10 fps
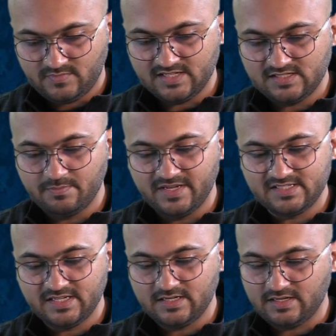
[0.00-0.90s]
That's a
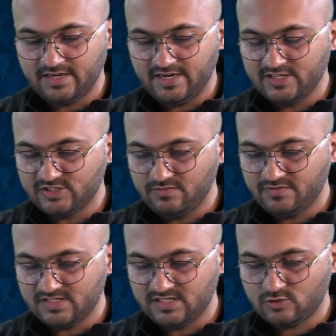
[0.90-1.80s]
basic radiation
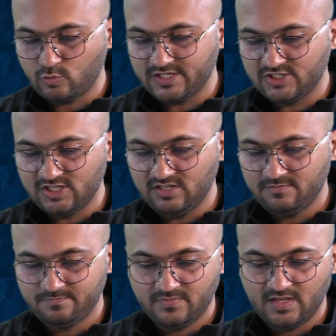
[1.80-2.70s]
physics question.
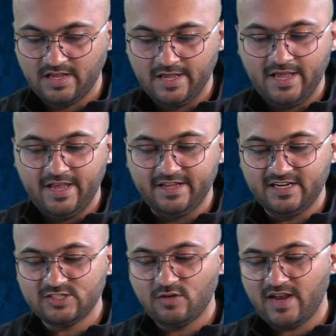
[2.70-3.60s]

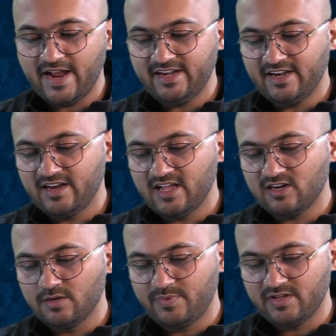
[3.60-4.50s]
Areas of light and
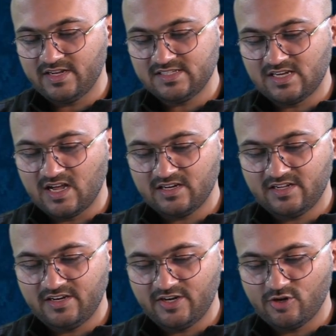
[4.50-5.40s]
dark appear as dark
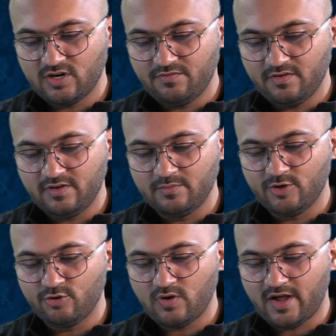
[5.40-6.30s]
in radiographic film
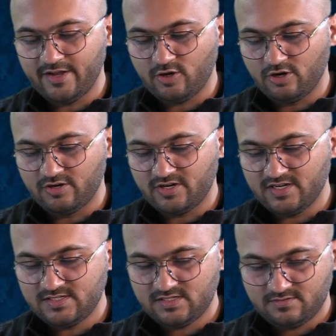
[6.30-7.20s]
due to high
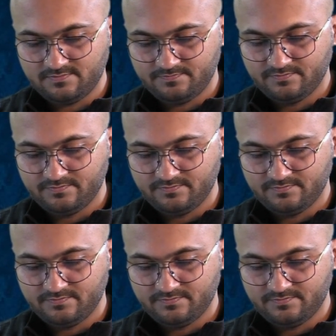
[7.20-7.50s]
contrast.